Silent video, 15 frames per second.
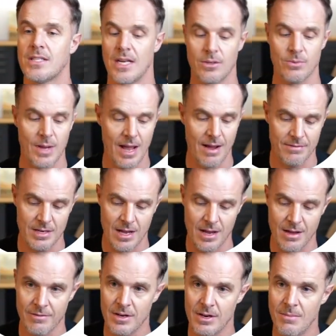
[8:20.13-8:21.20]
sent, we have to
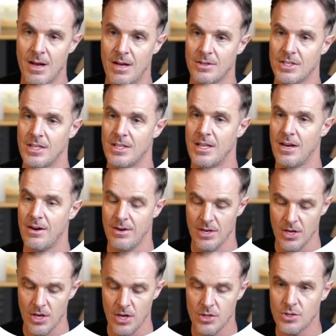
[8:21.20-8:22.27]
have an amount in there.
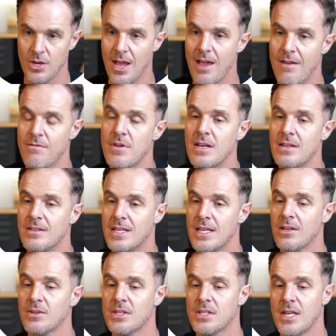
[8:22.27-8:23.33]
So every
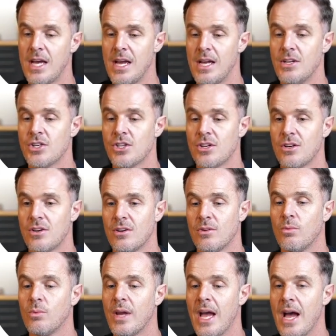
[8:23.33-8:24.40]
deal stage,
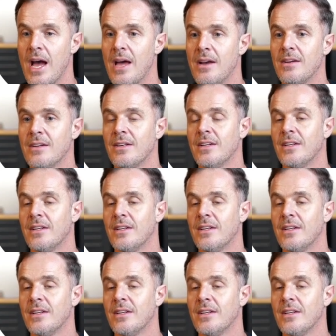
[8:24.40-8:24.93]
we add